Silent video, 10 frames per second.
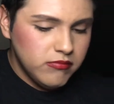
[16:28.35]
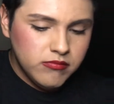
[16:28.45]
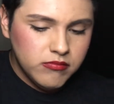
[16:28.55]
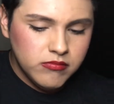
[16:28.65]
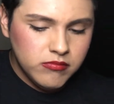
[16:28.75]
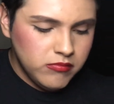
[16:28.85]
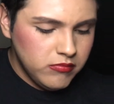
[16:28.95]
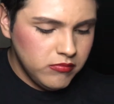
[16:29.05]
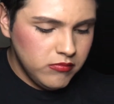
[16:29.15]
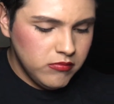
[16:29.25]

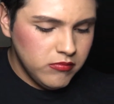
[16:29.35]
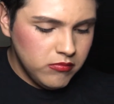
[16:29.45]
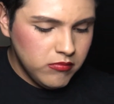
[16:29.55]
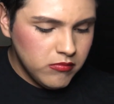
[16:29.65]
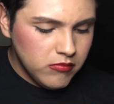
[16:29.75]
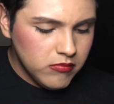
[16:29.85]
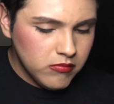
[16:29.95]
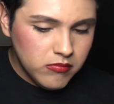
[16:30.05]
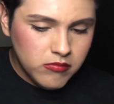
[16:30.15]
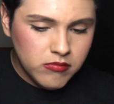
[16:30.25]

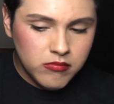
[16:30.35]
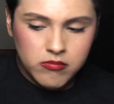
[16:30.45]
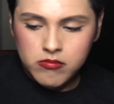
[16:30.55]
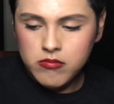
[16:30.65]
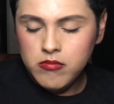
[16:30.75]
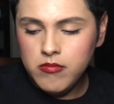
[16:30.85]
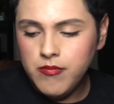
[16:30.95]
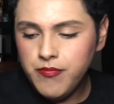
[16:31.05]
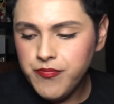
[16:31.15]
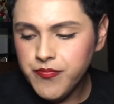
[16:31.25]

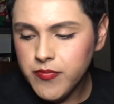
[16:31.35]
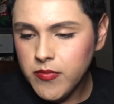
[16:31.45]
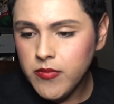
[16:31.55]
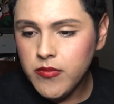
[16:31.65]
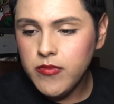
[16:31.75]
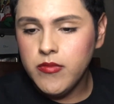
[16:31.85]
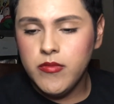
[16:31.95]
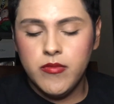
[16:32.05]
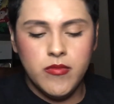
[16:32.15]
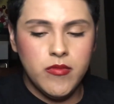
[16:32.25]

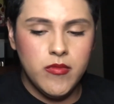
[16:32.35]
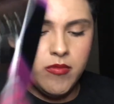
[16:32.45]
(no one is talking)